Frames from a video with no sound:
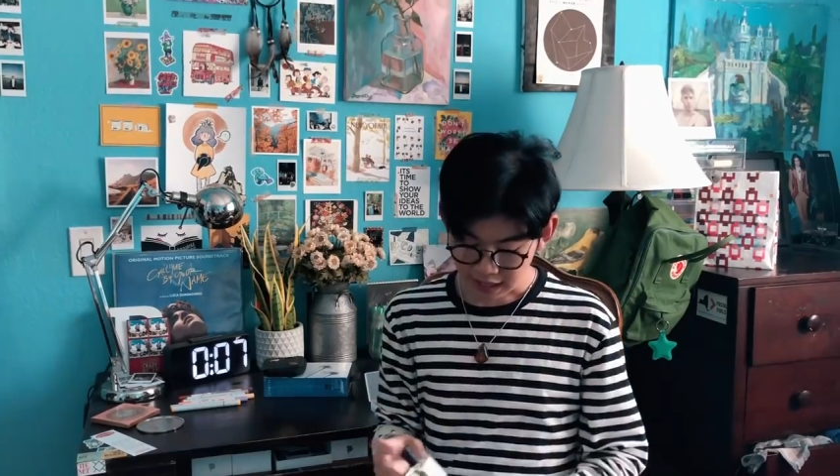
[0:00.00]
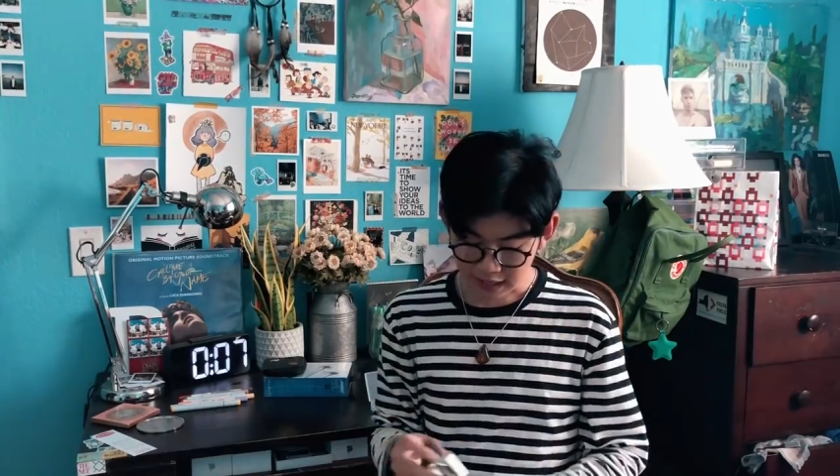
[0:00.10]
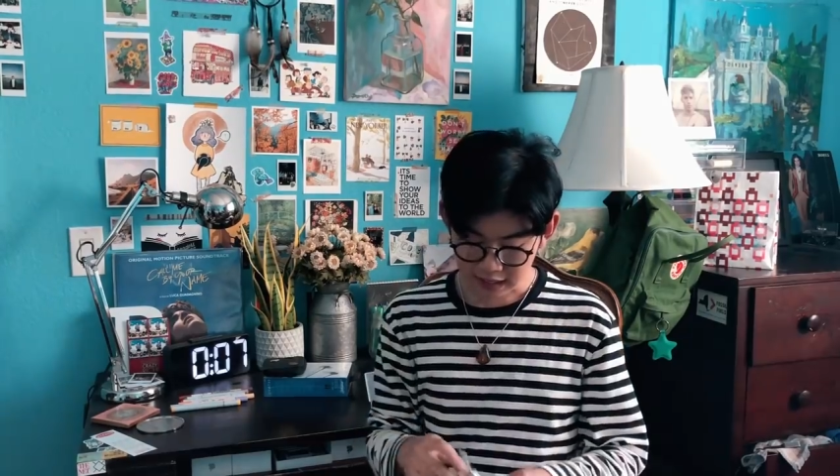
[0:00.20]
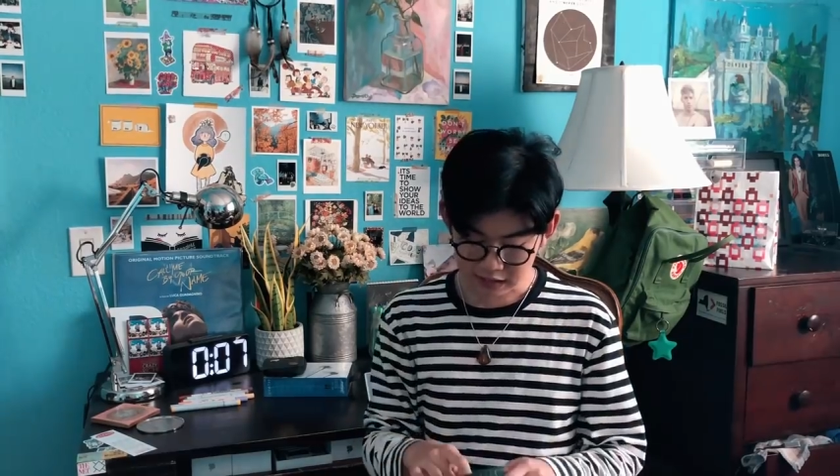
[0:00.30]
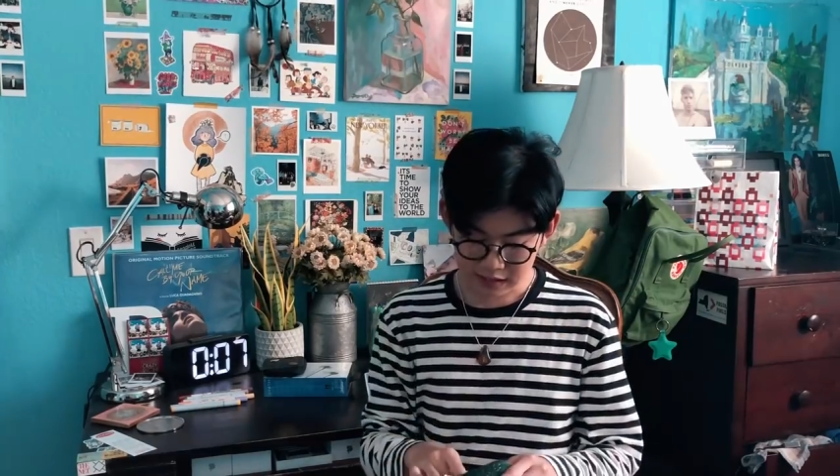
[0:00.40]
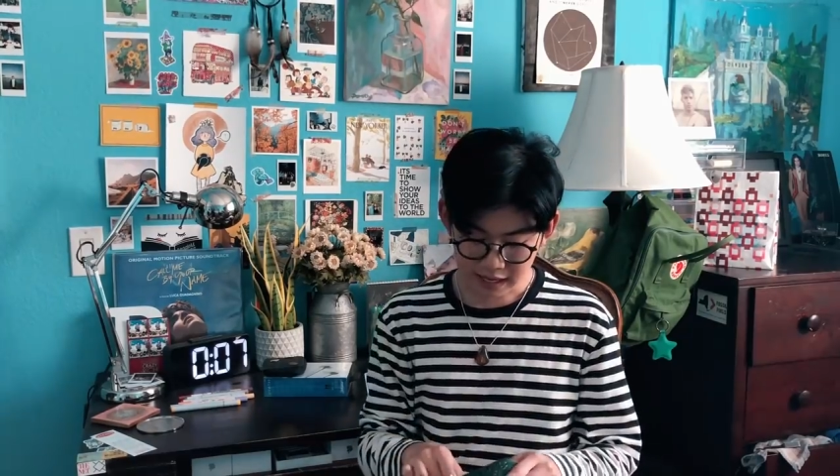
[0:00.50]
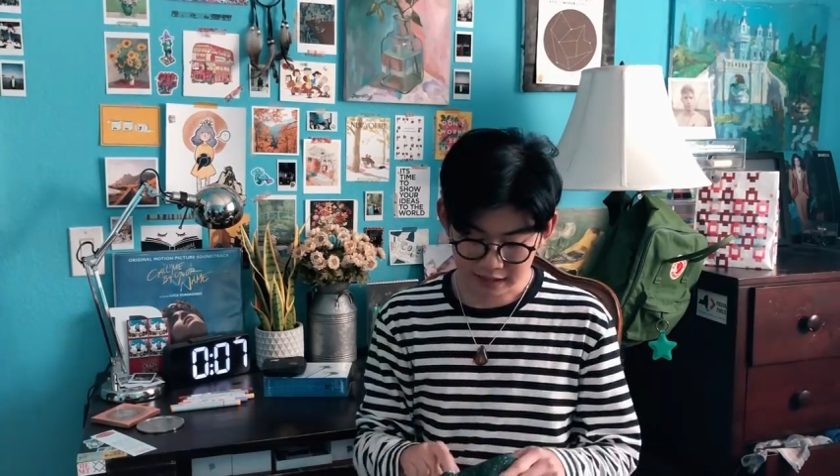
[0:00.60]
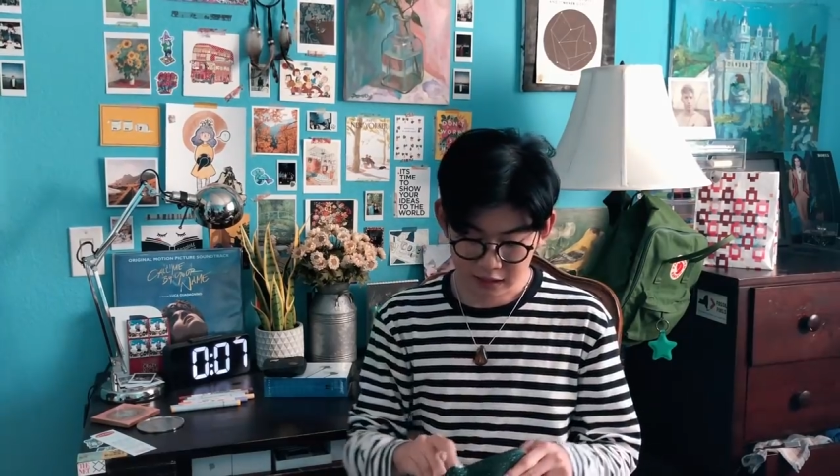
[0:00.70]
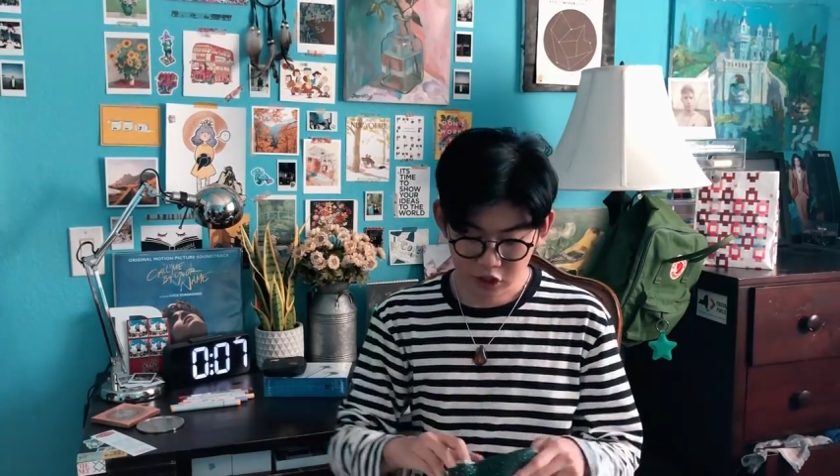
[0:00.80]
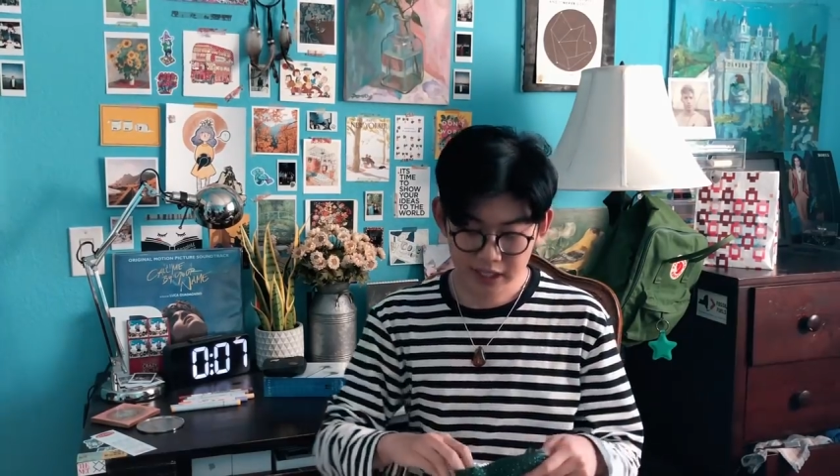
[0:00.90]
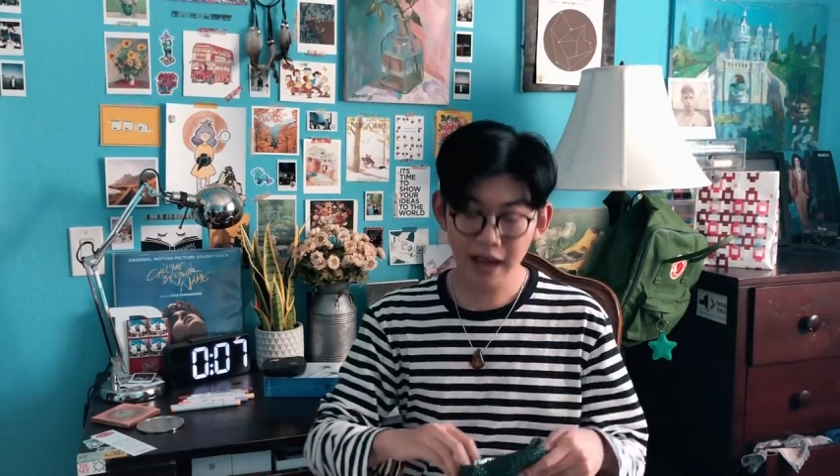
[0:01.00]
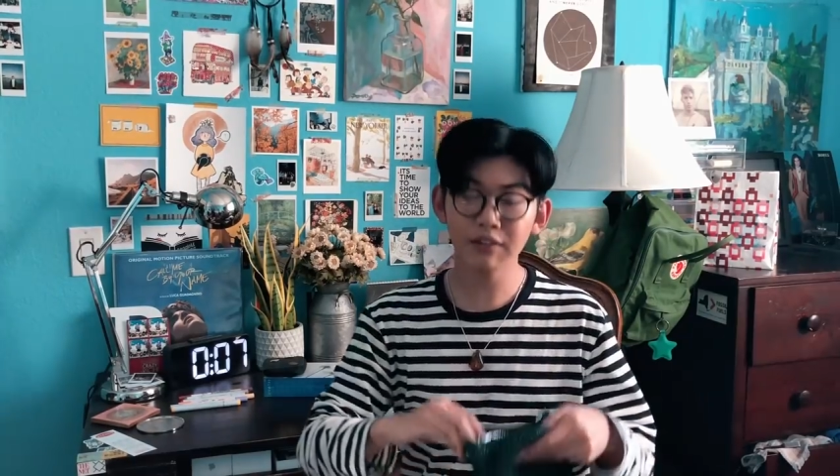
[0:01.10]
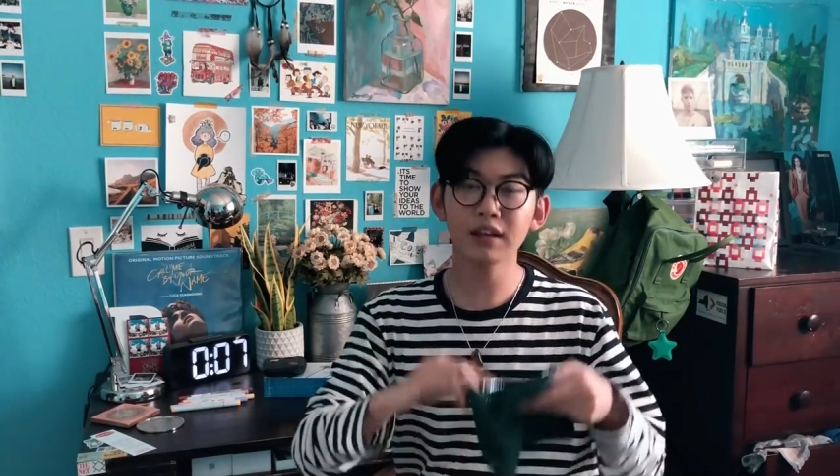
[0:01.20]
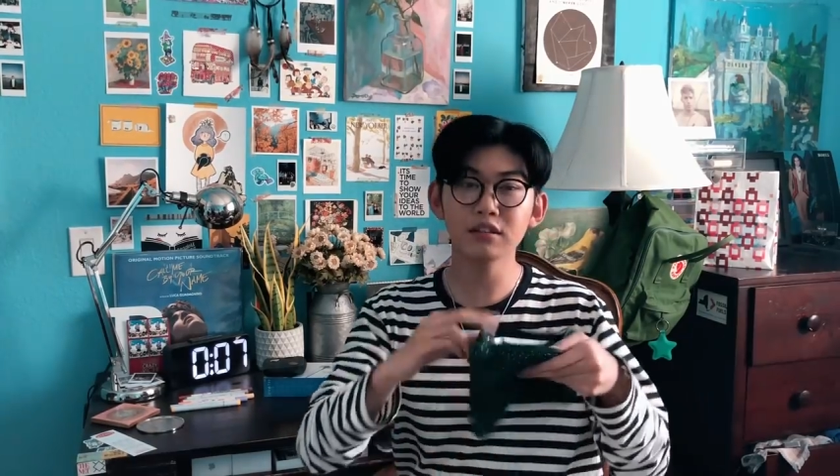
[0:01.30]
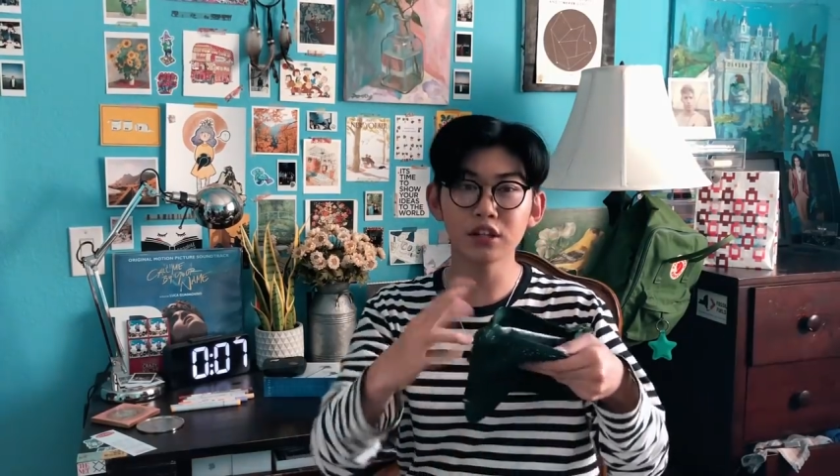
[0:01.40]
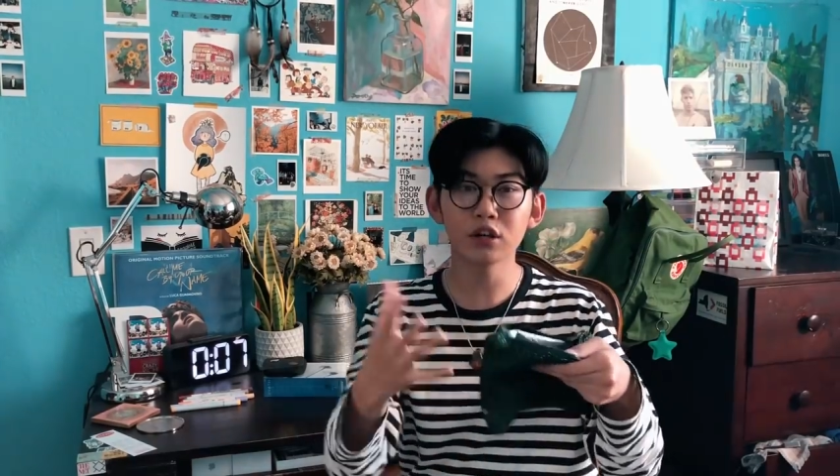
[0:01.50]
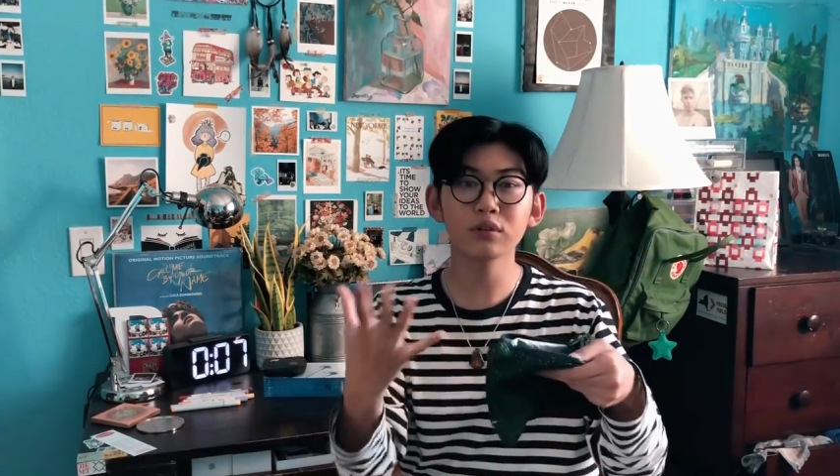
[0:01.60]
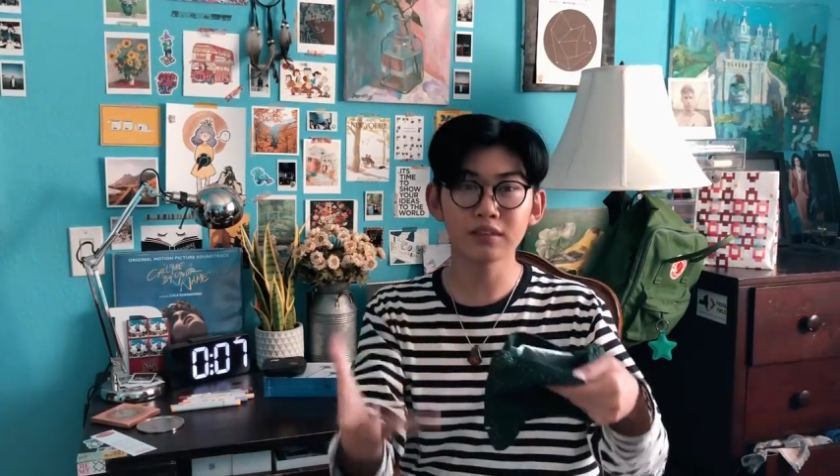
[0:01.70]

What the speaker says: and I think just having little